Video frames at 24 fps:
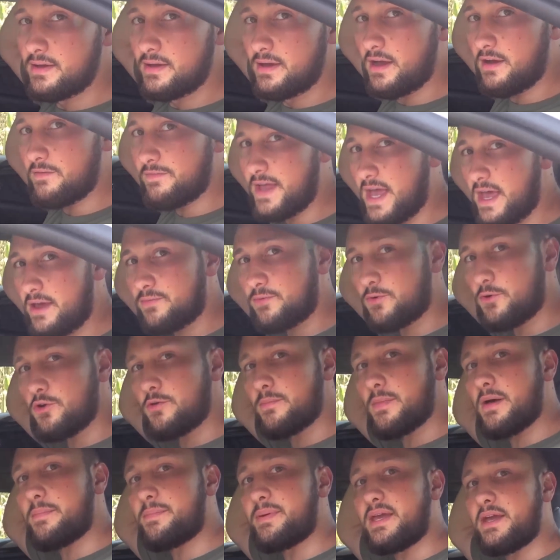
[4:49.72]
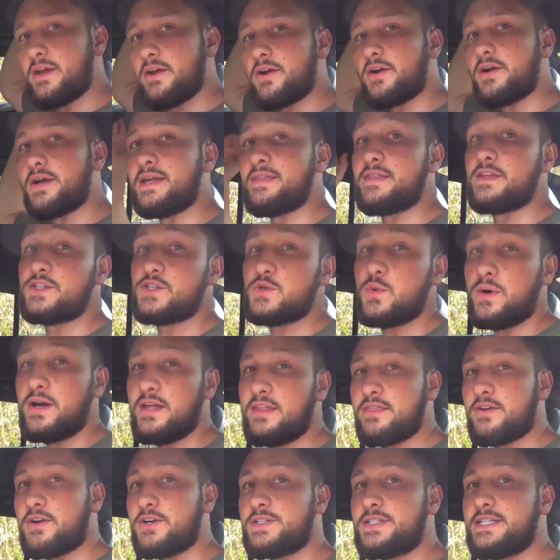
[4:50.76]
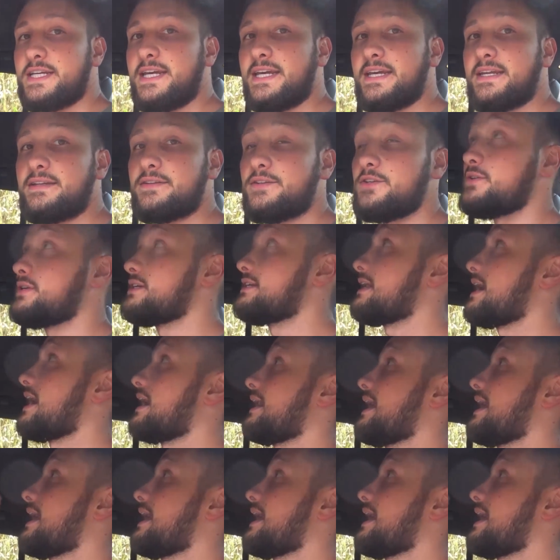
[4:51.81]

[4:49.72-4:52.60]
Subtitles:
of headroom up here. In the 2013, you did not